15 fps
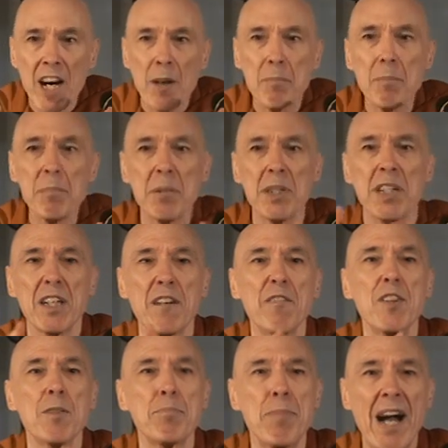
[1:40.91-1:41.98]
up
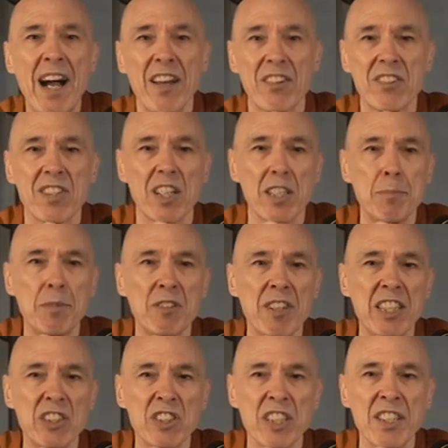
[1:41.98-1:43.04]
of the path to
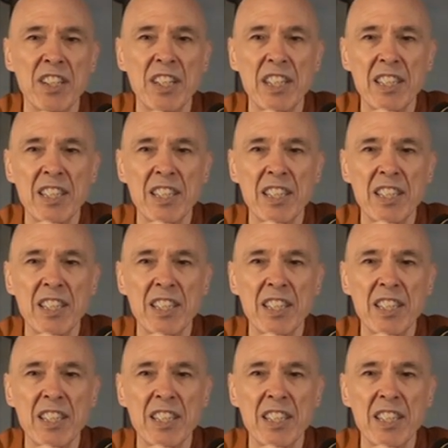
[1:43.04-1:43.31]
liberation